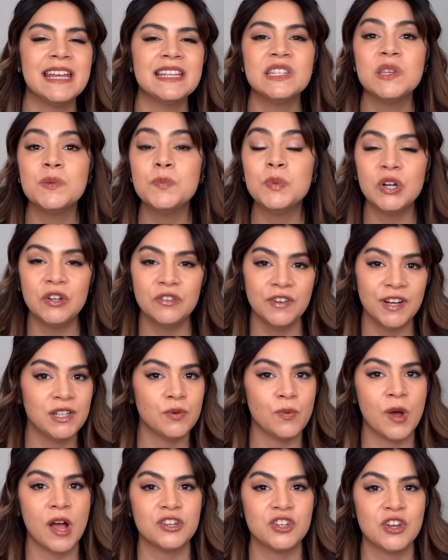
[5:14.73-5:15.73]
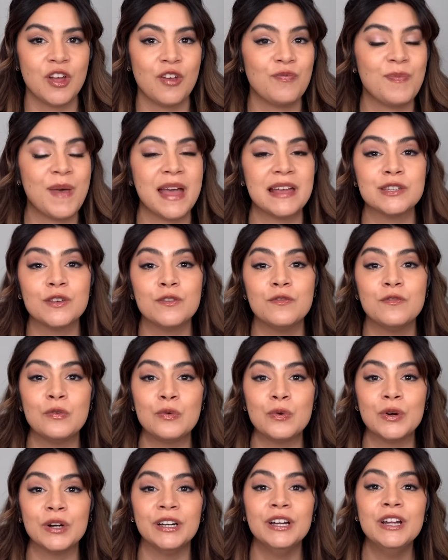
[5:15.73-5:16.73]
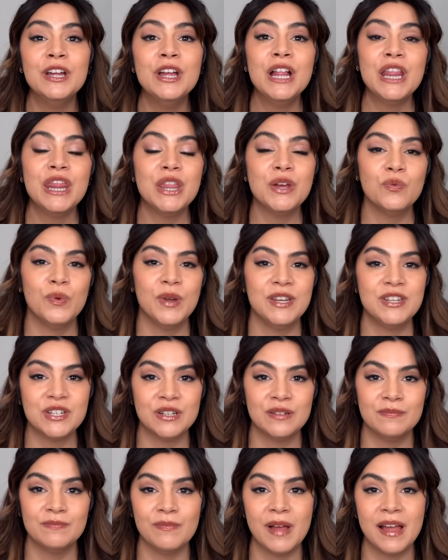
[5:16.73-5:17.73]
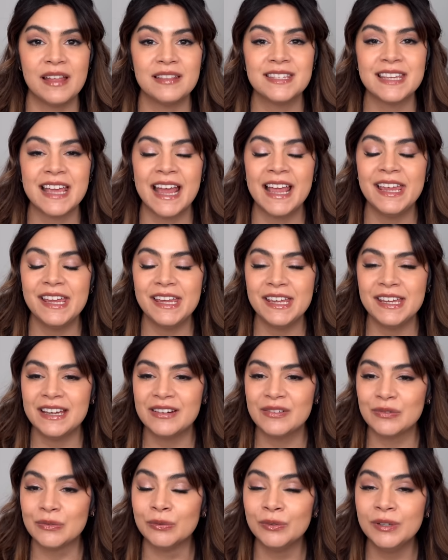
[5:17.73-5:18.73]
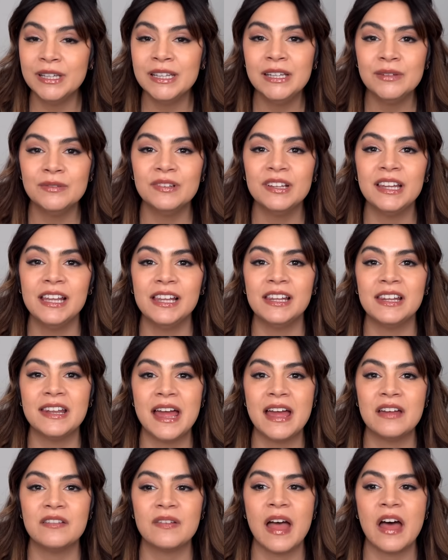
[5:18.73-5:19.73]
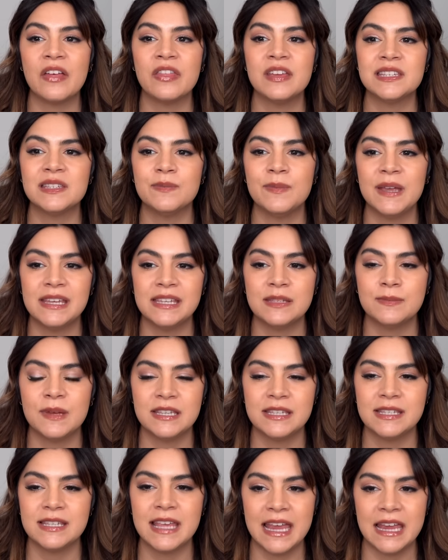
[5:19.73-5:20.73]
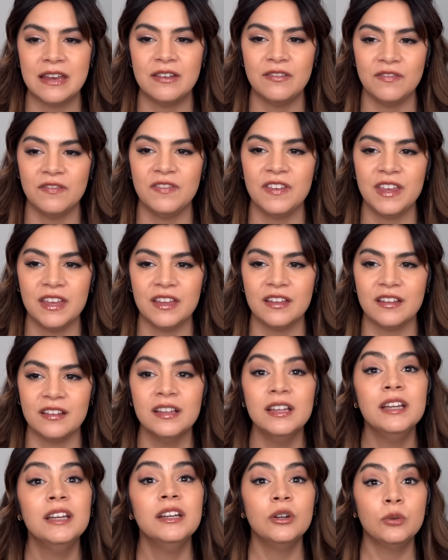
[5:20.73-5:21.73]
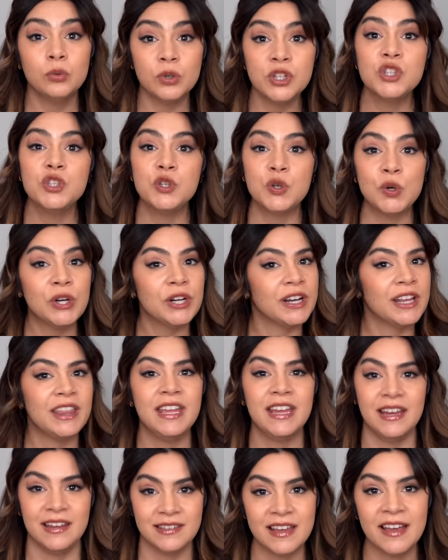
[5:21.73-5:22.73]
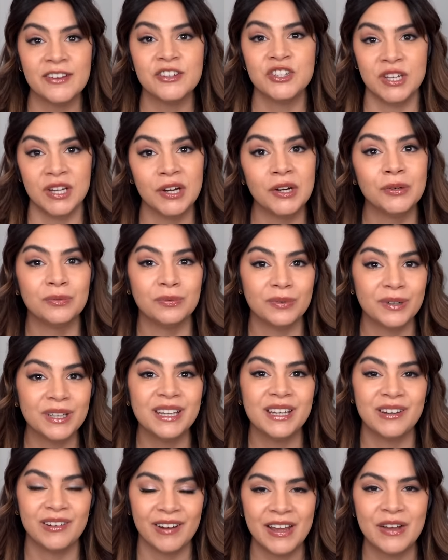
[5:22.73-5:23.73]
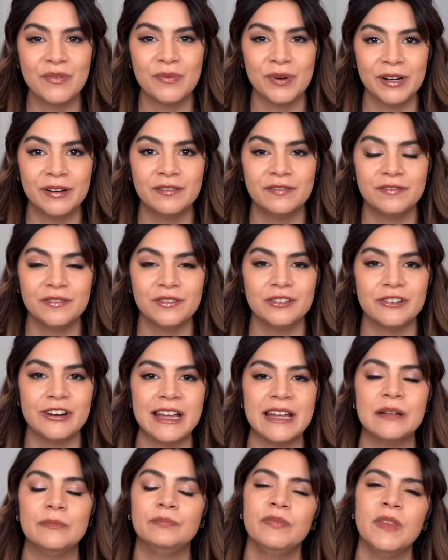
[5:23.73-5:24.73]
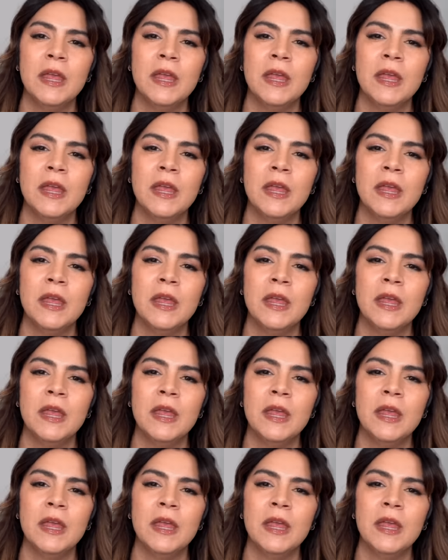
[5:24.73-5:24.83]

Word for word: It's the perfect wash-off mask for the winter months. I really, really love how this makes my skin feel restored, I think is actually a really great word for it.